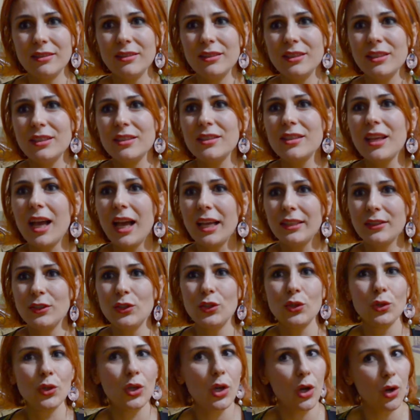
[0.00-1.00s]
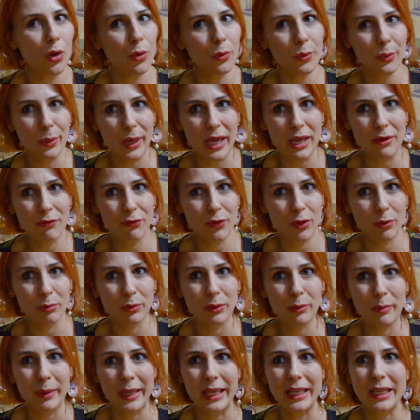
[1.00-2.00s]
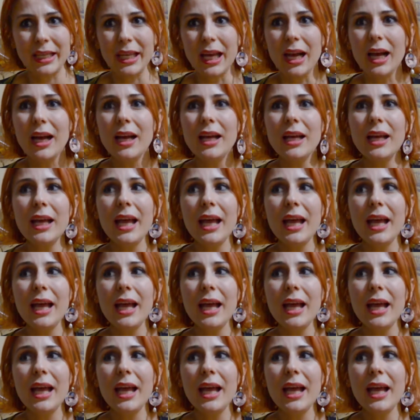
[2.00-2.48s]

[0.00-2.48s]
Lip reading: decided to go away from Albania.